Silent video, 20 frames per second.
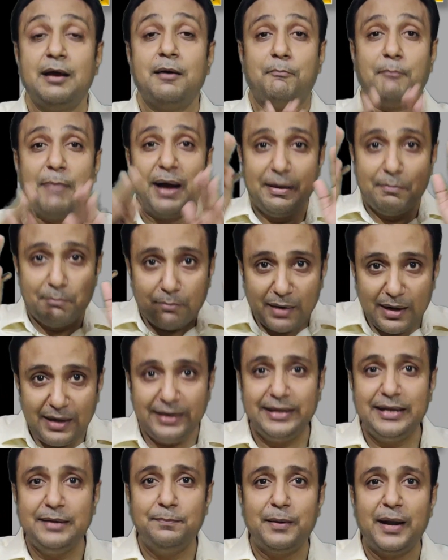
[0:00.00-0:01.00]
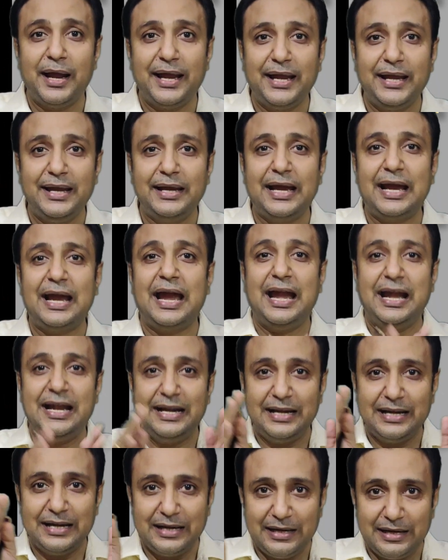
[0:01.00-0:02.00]
By multiplying
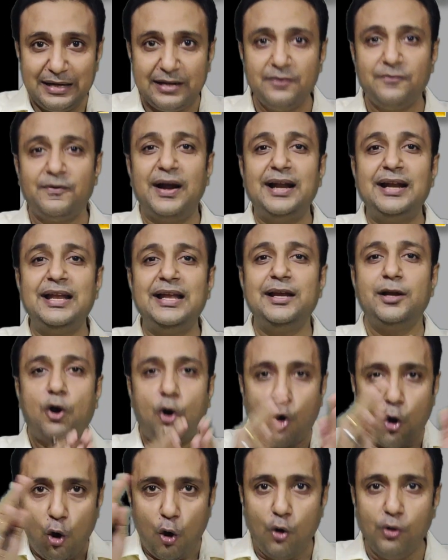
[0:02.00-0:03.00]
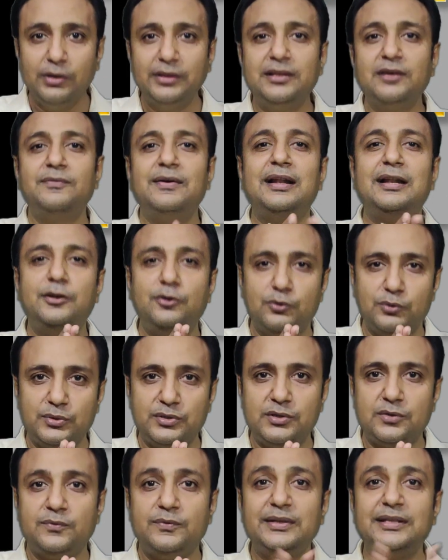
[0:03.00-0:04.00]
and dividing all the
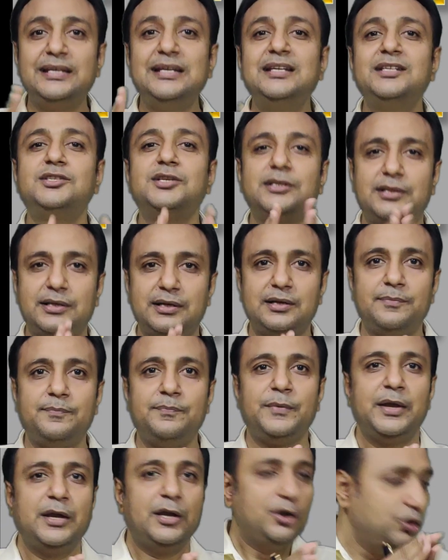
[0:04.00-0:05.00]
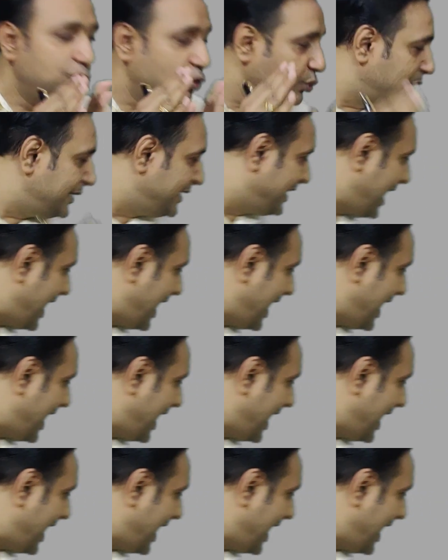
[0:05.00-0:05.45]
values with each other, you will